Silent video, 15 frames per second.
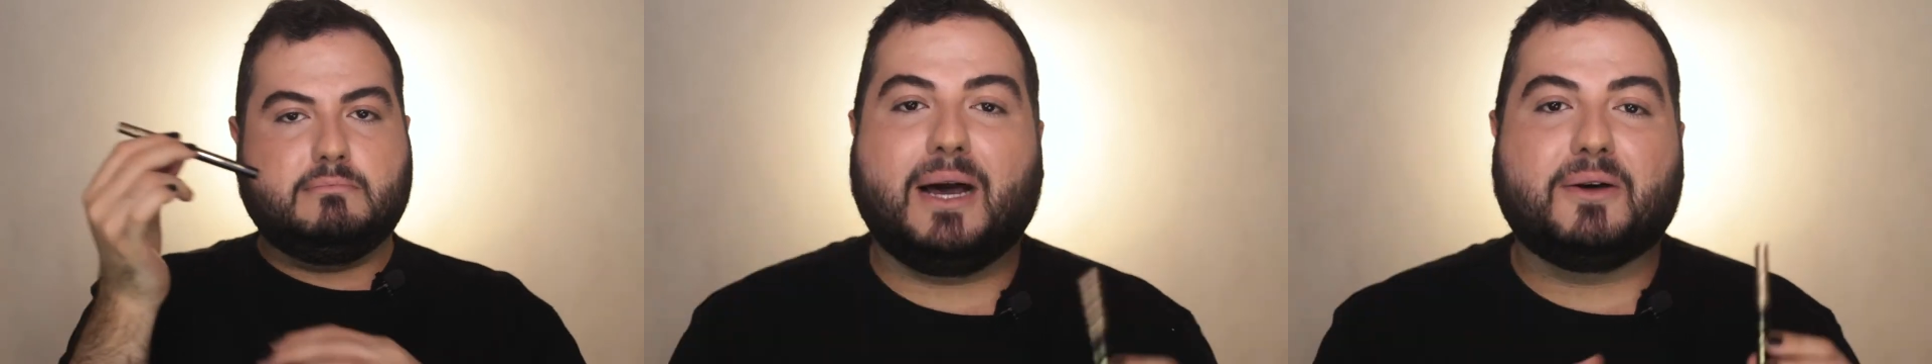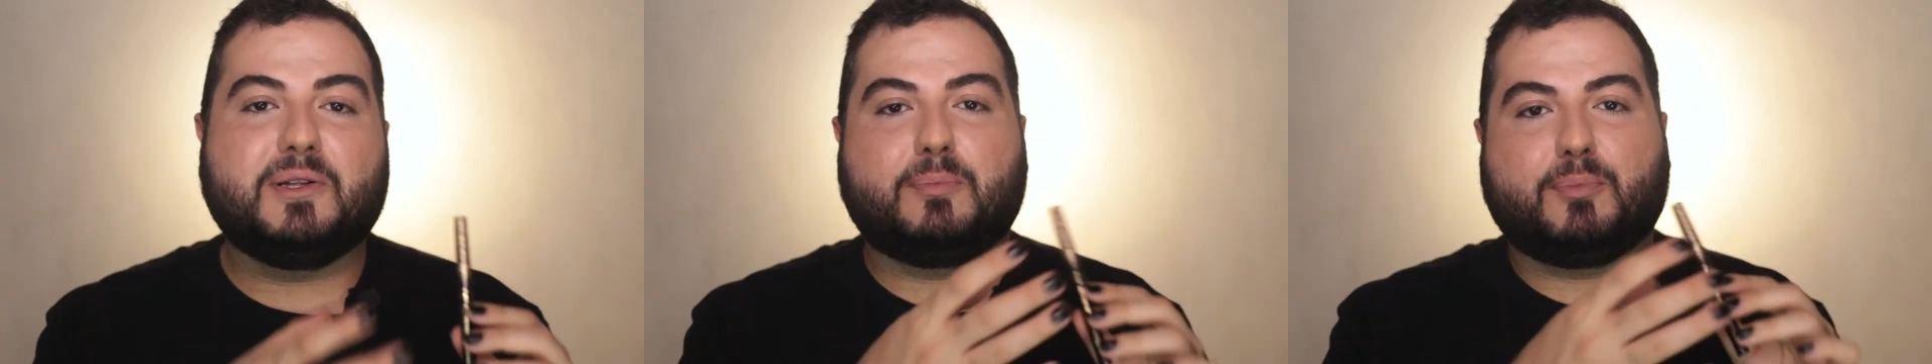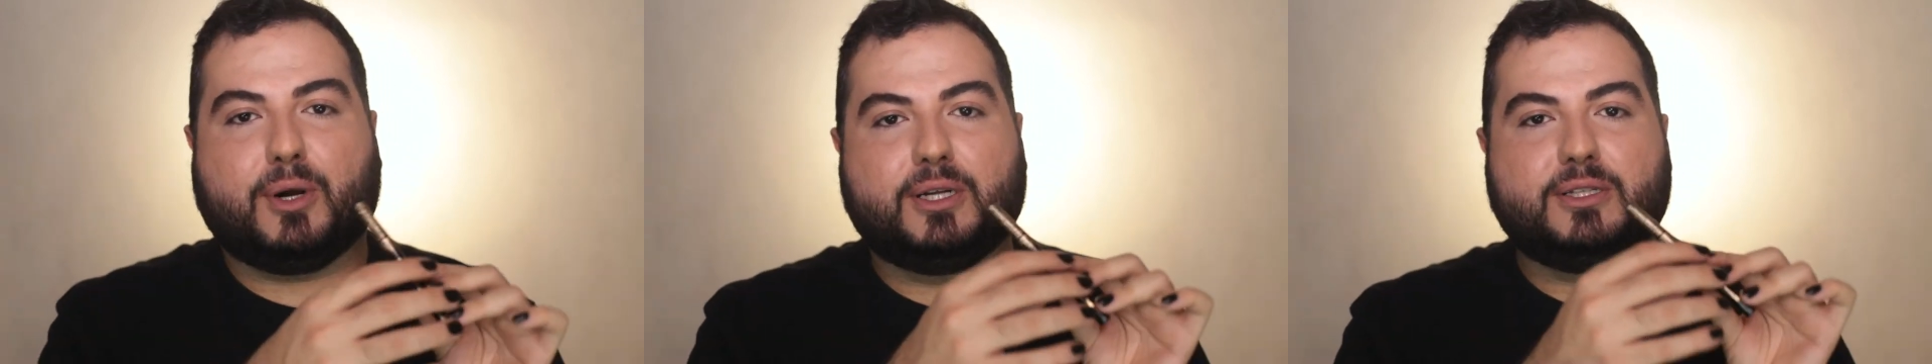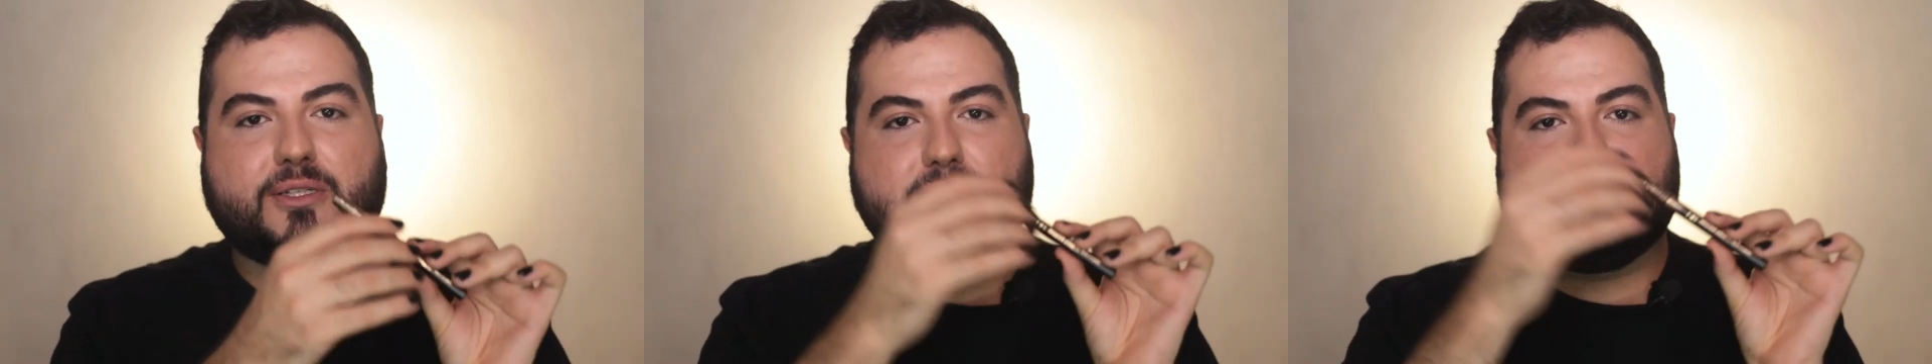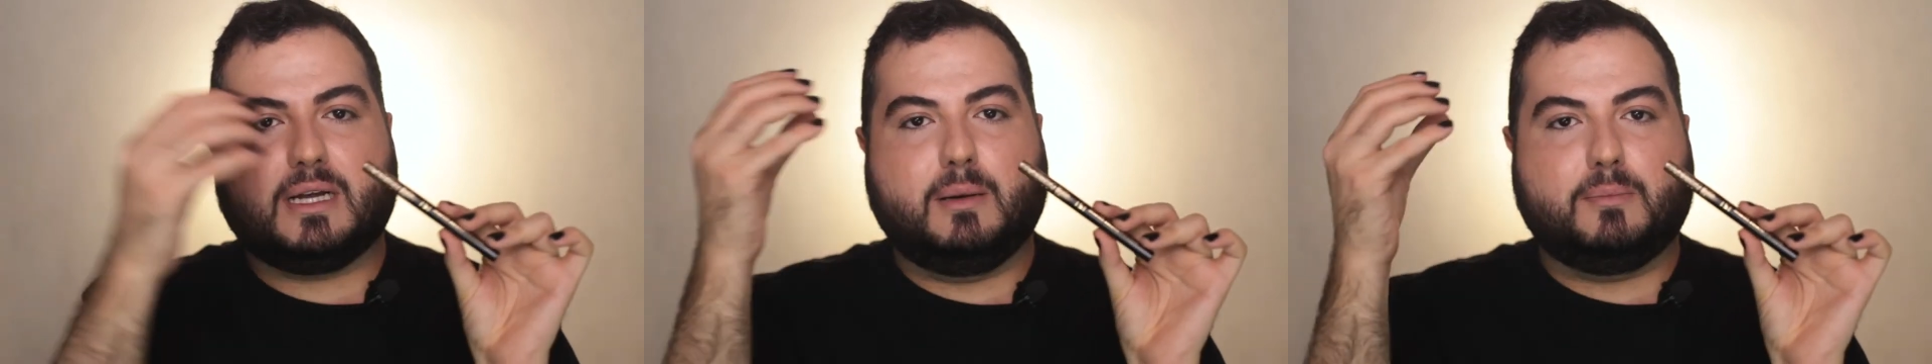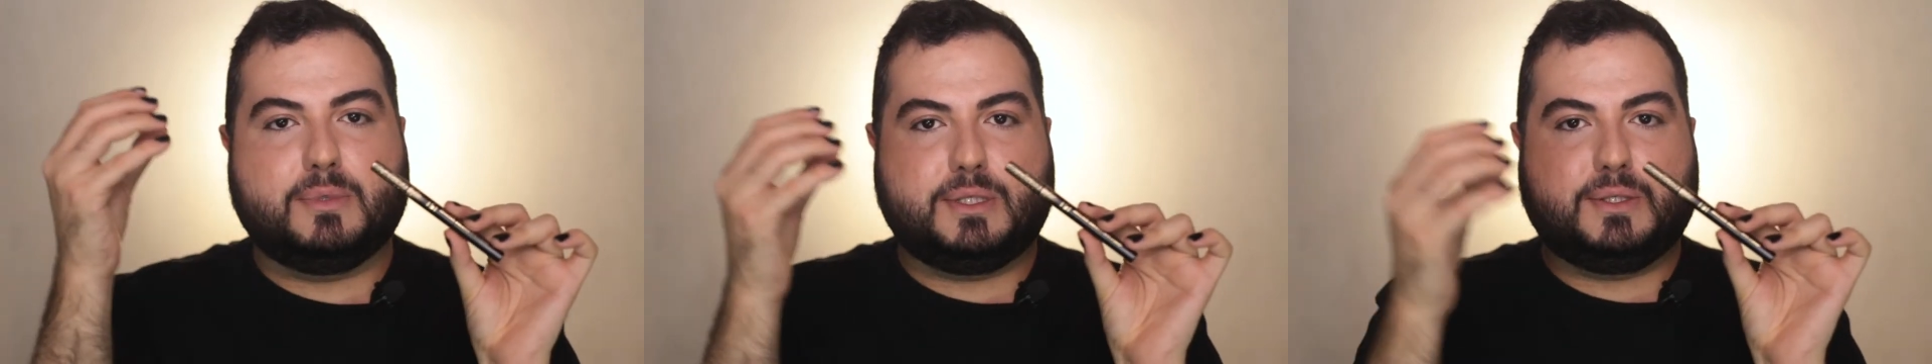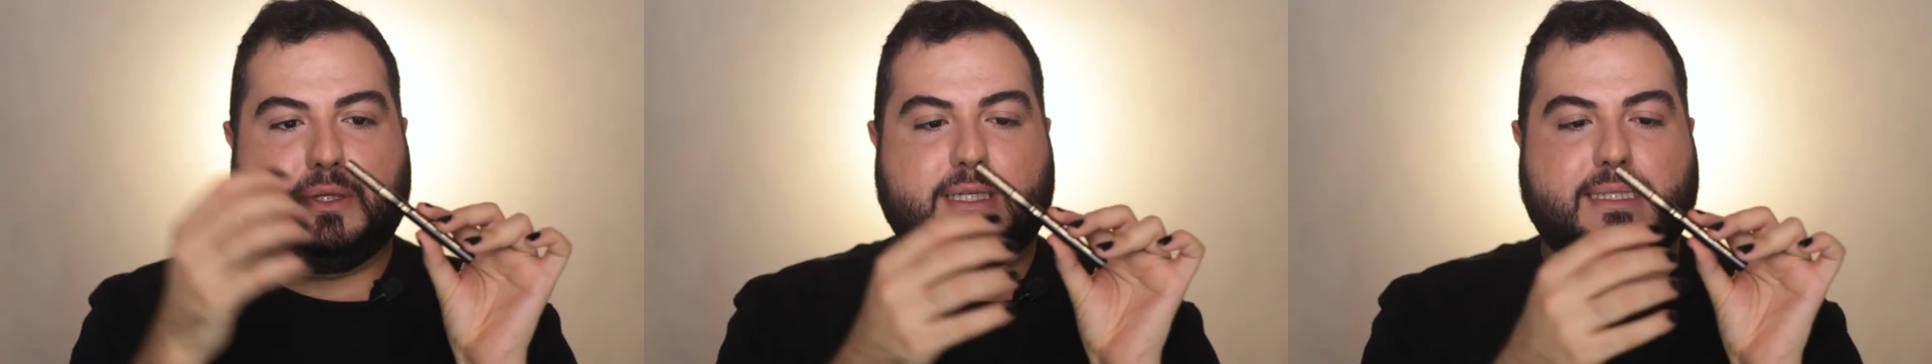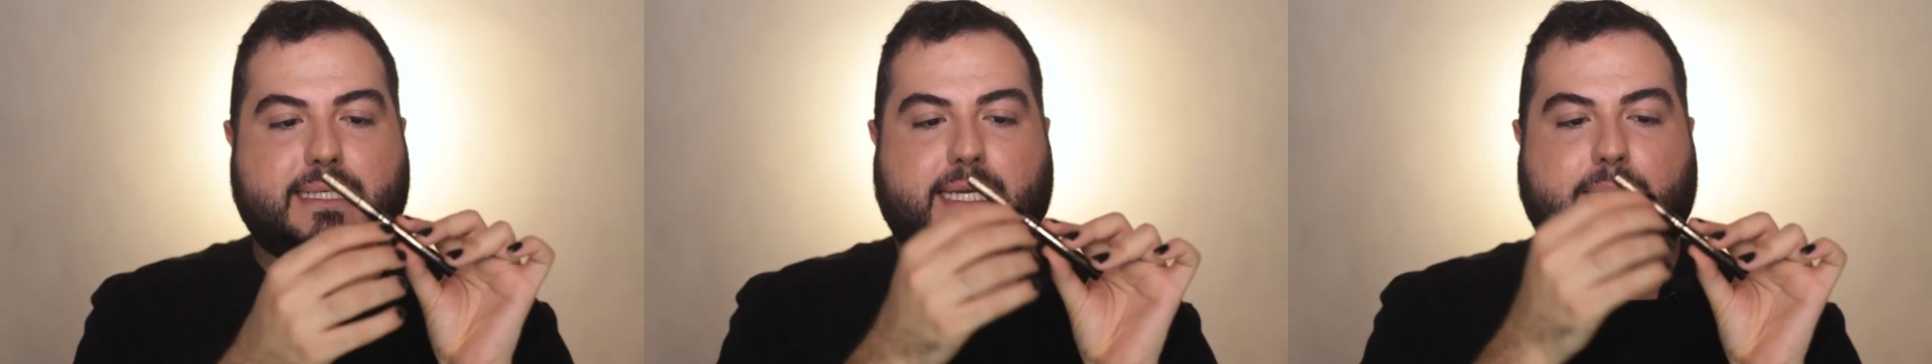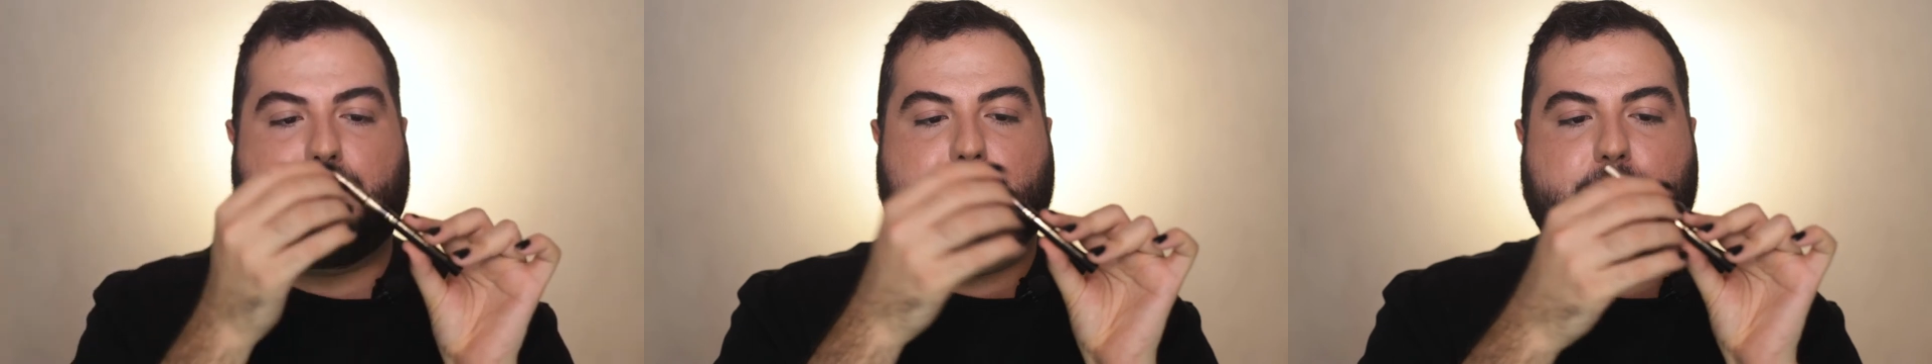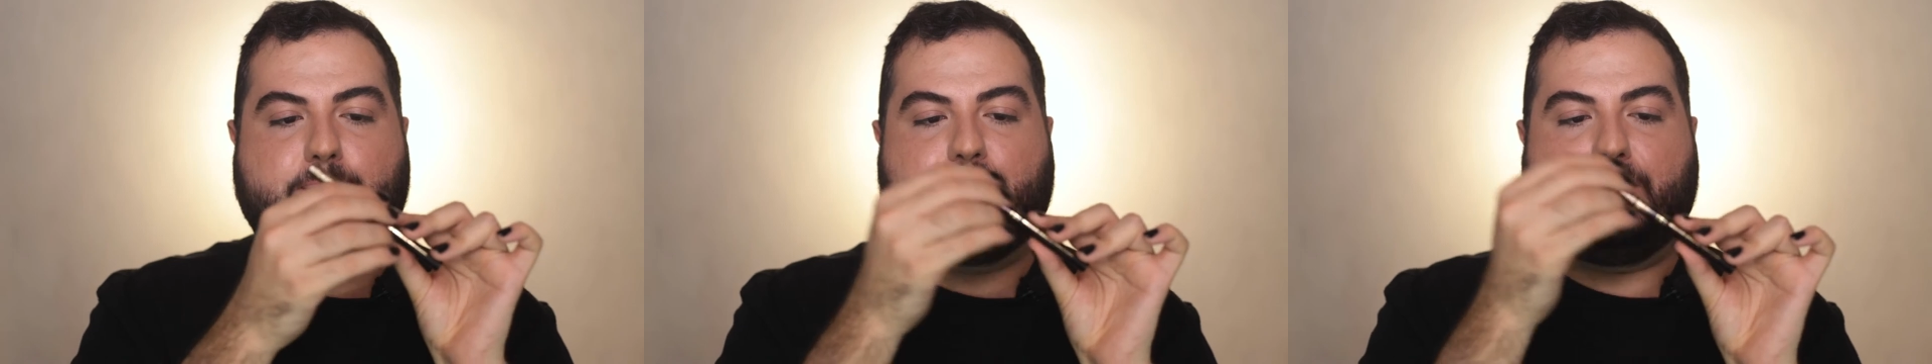allow the product to come to the
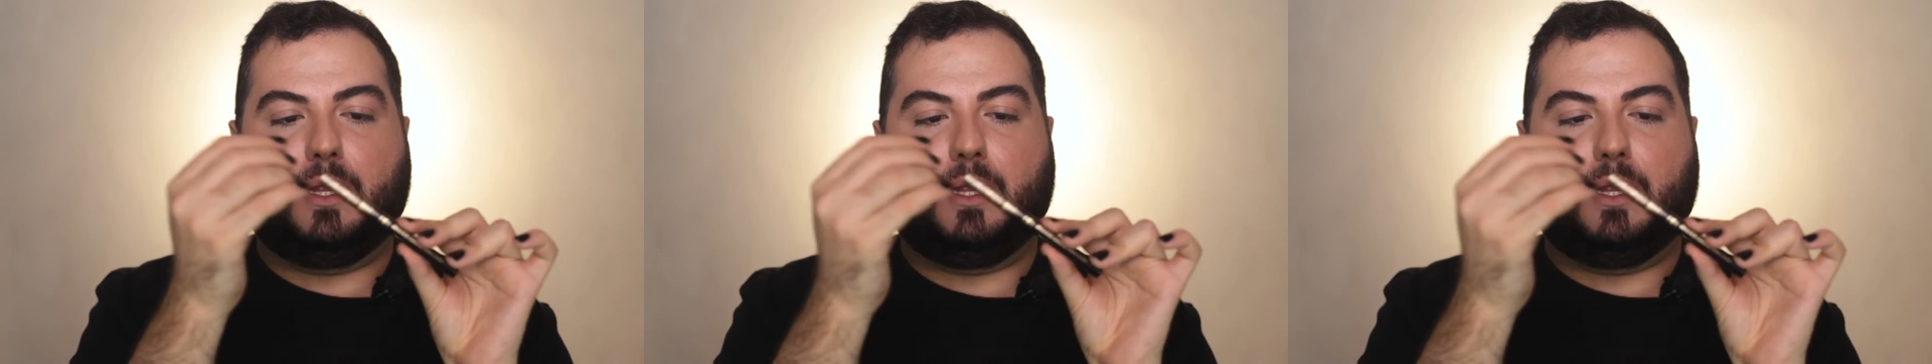tip.